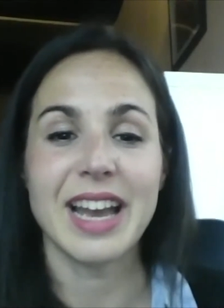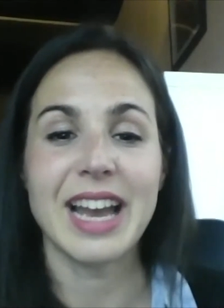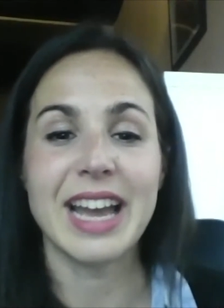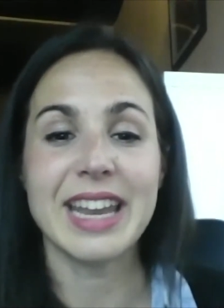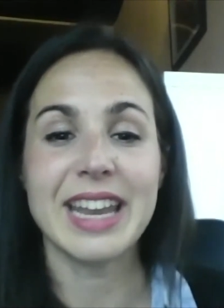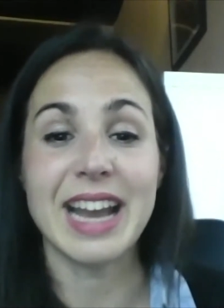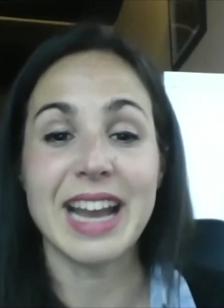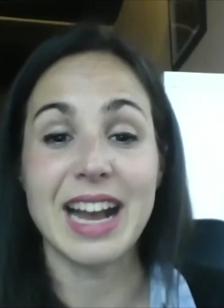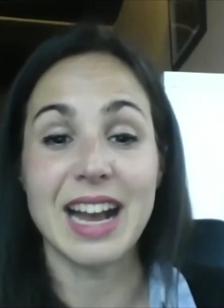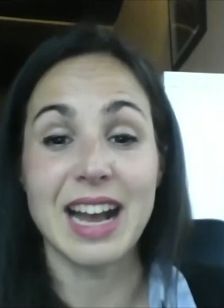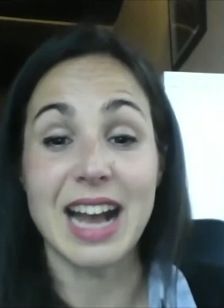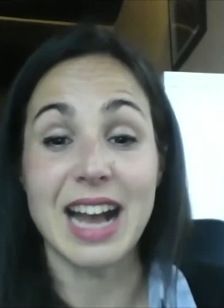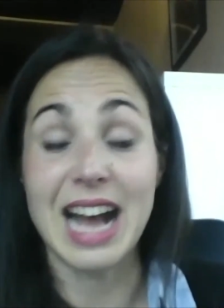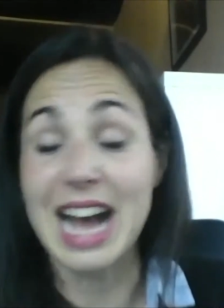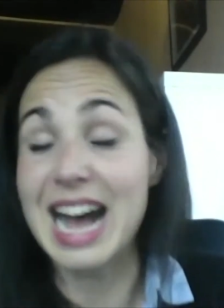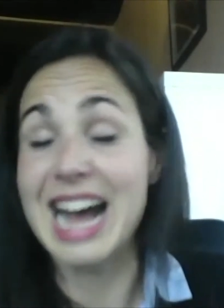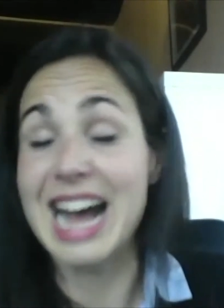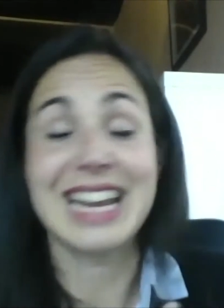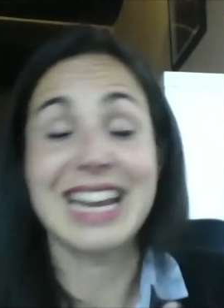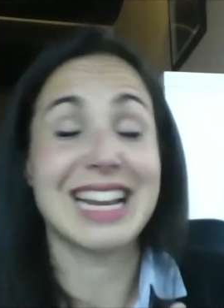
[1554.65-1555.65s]
And
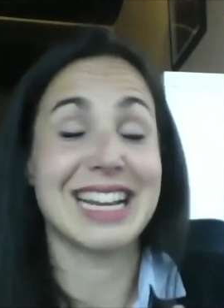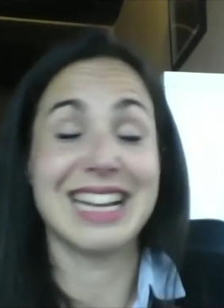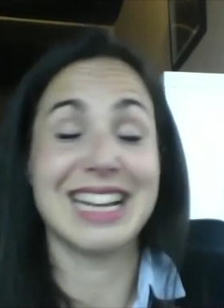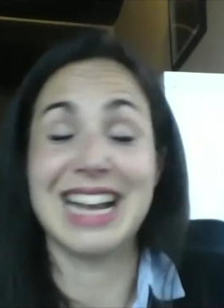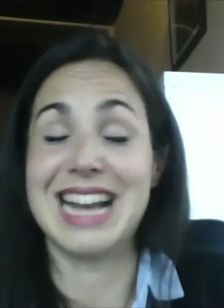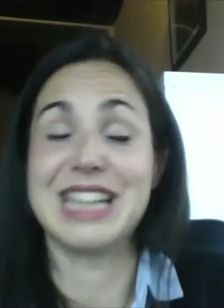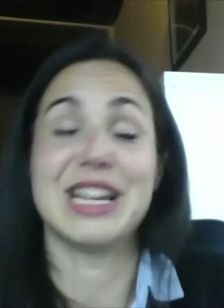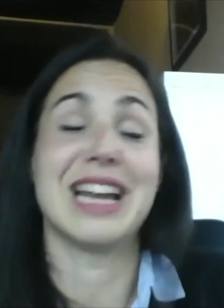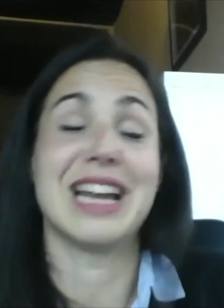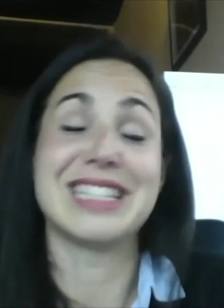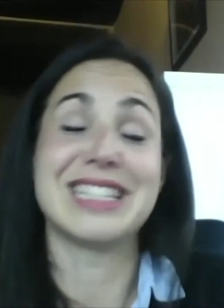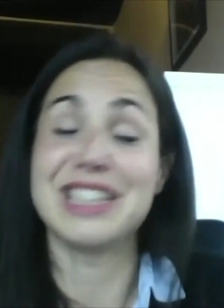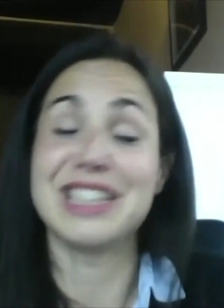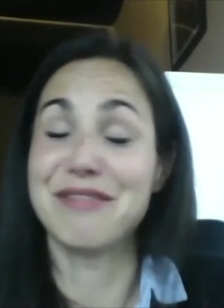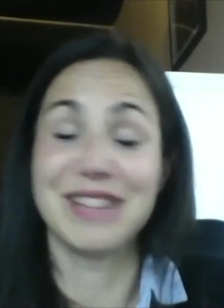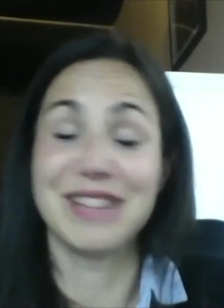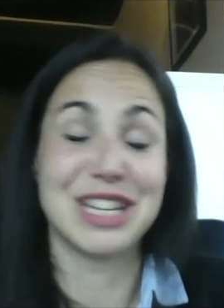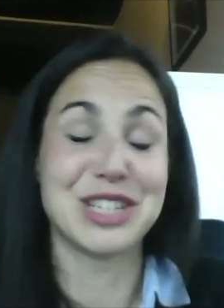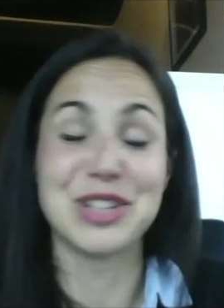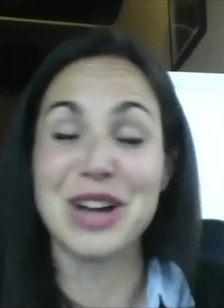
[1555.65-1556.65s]
I, I
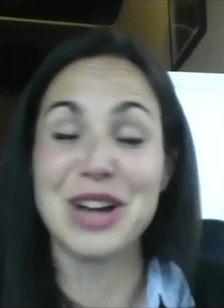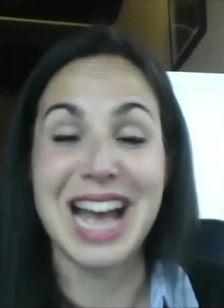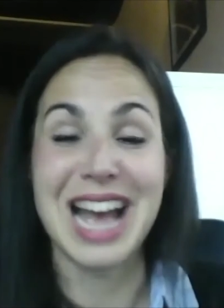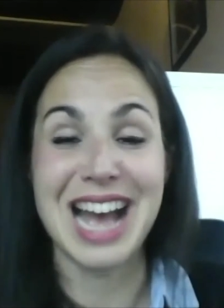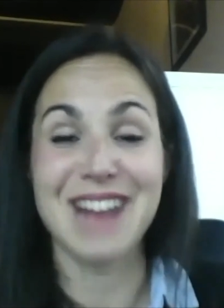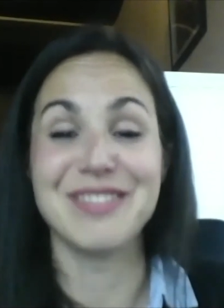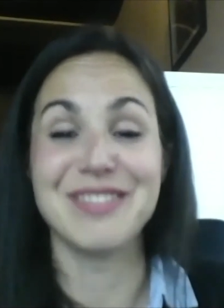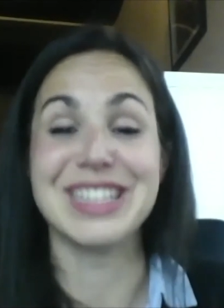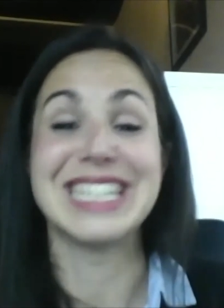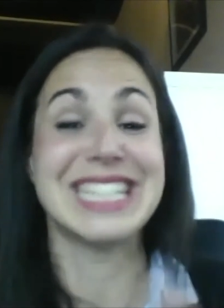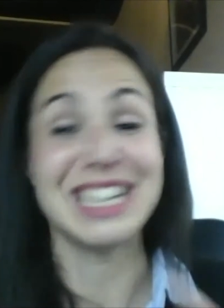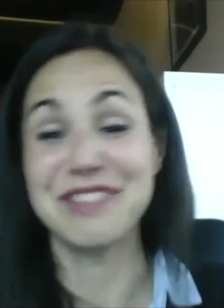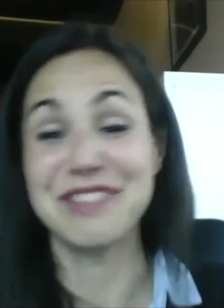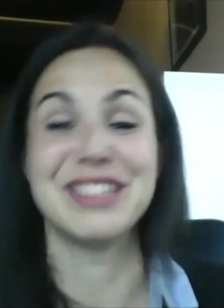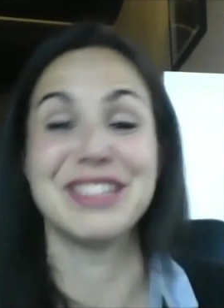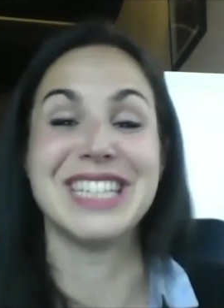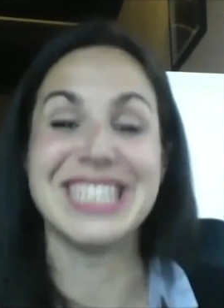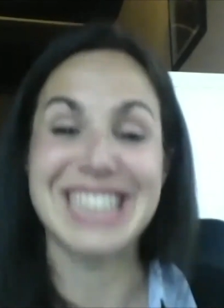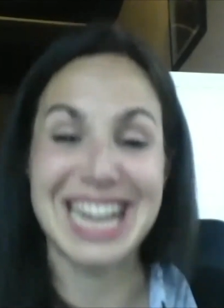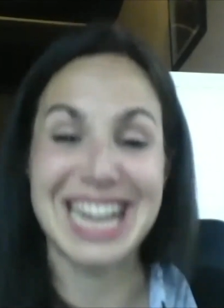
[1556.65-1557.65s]
definitely don't have a
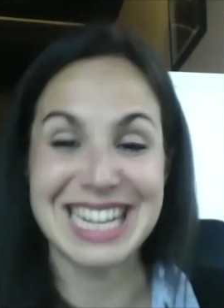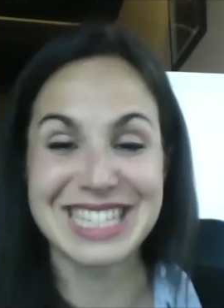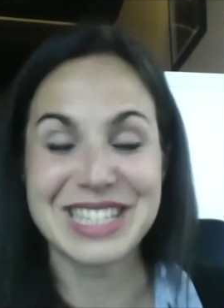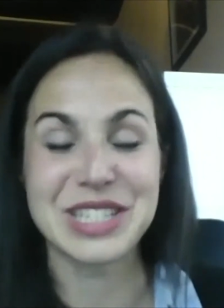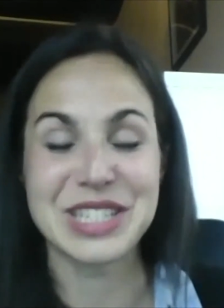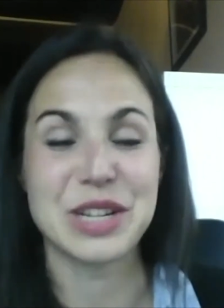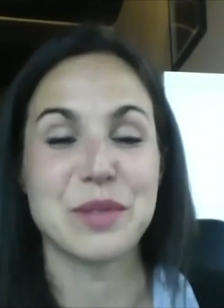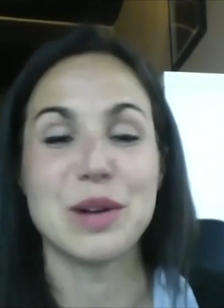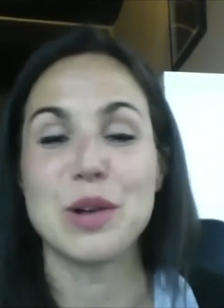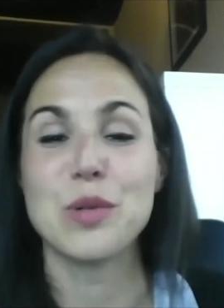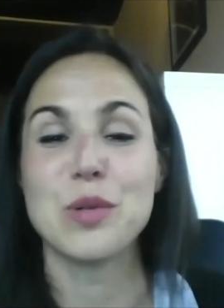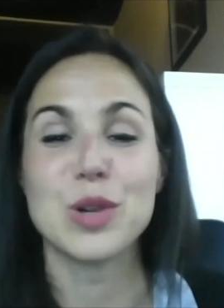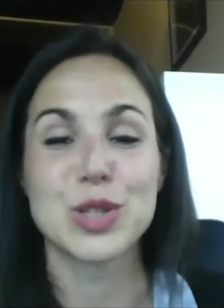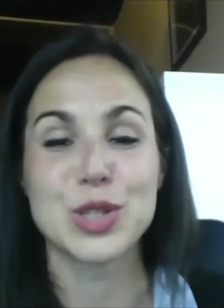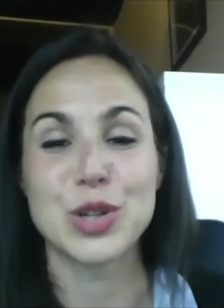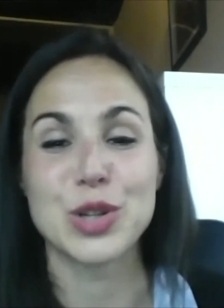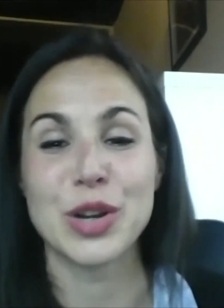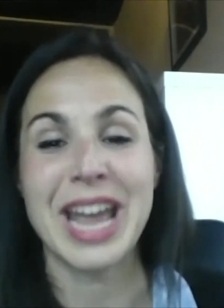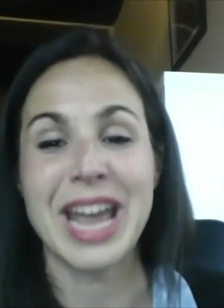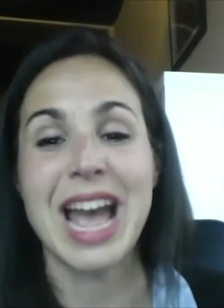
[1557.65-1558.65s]
definite answer about
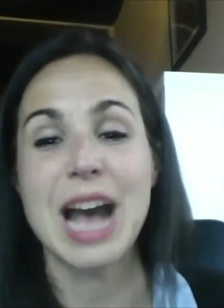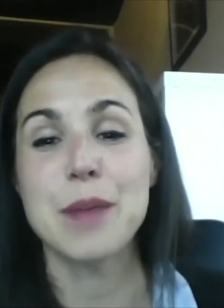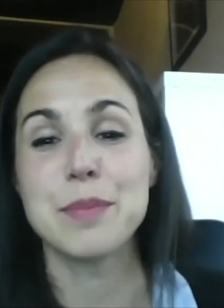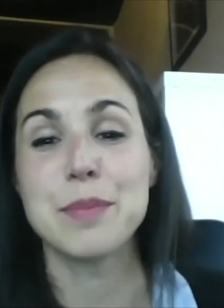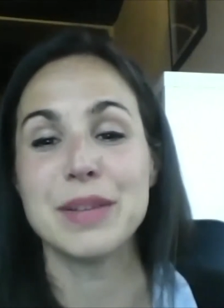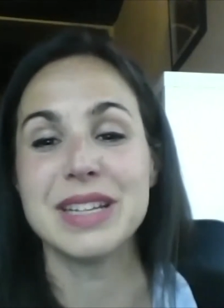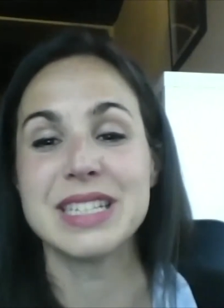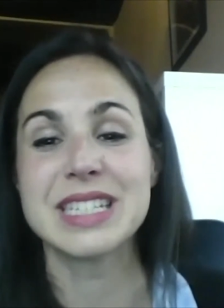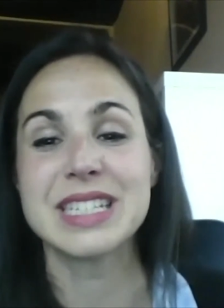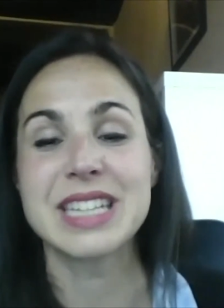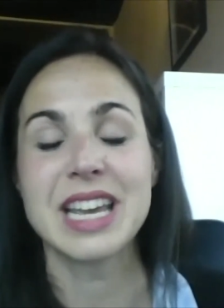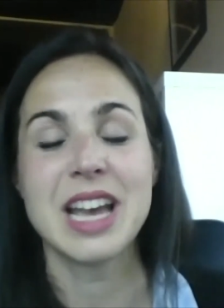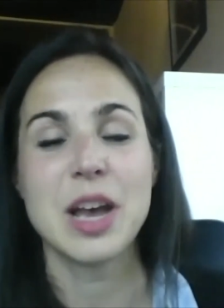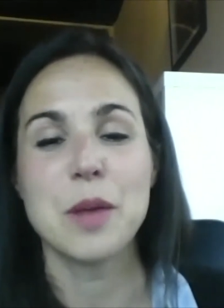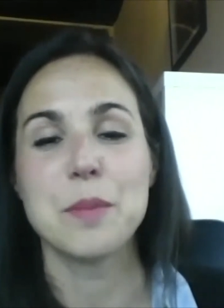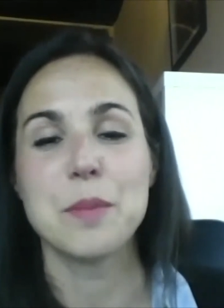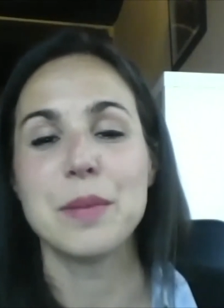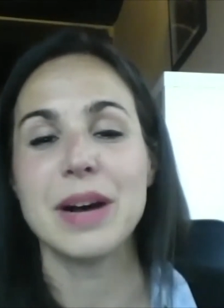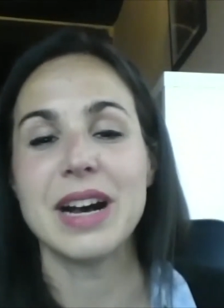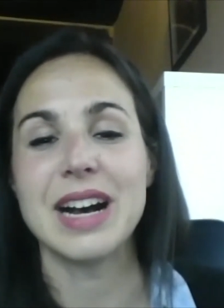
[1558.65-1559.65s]
what's going to happen,
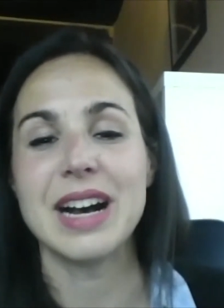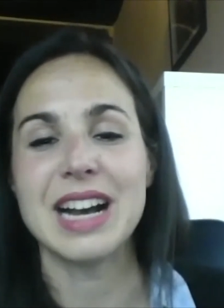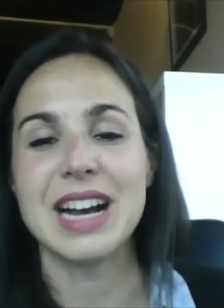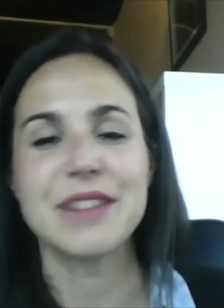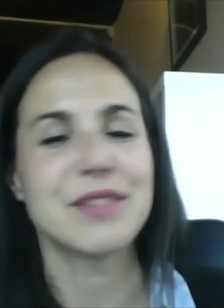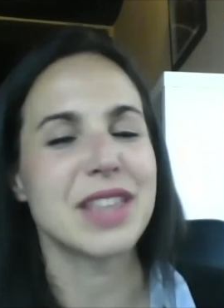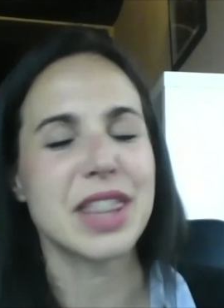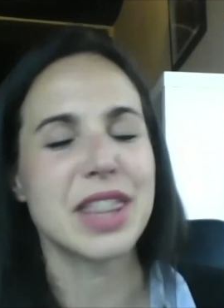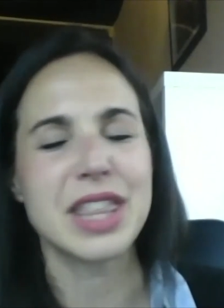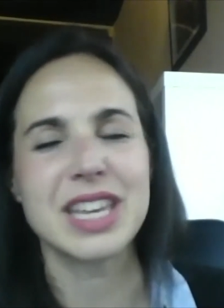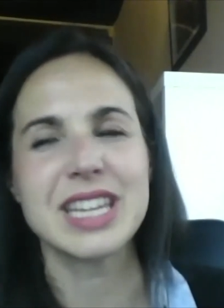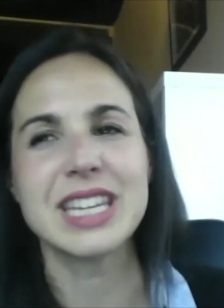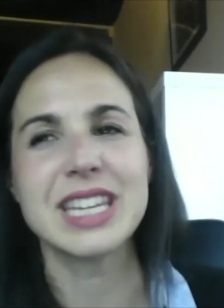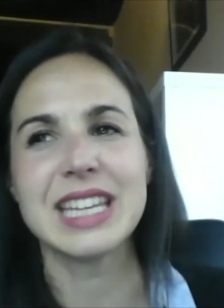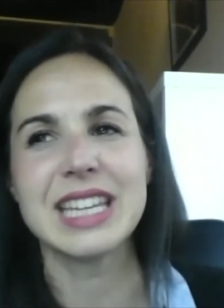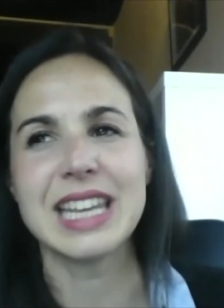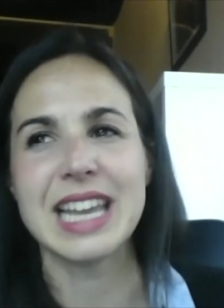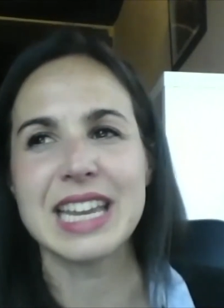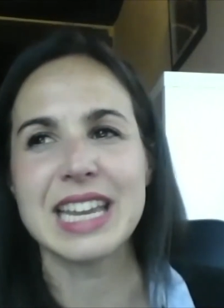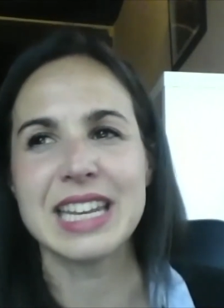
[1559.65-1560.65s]
but I've been
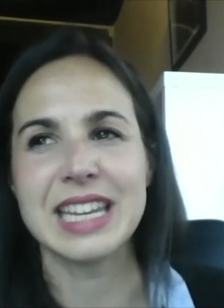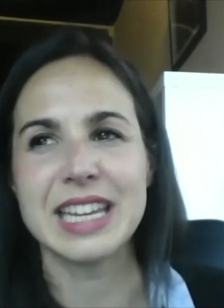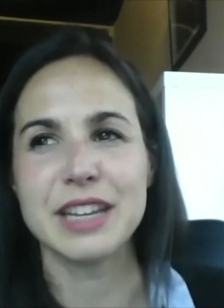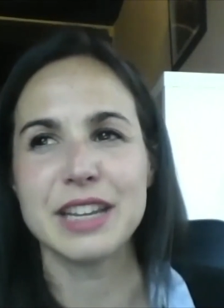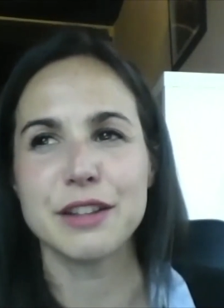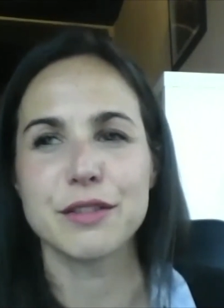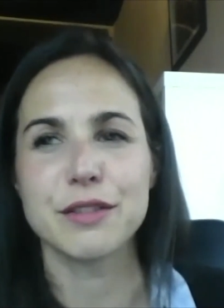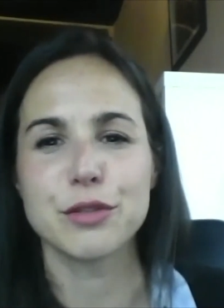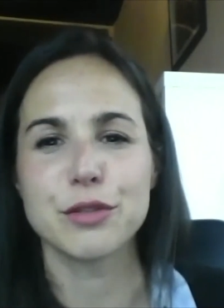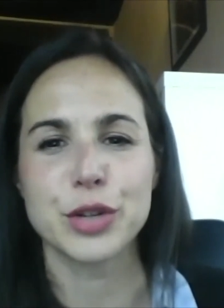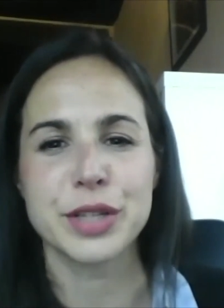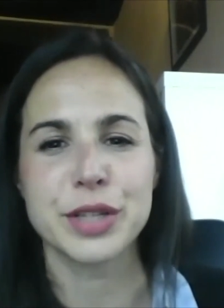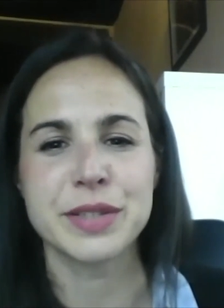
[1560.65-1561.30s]
thinking lately, for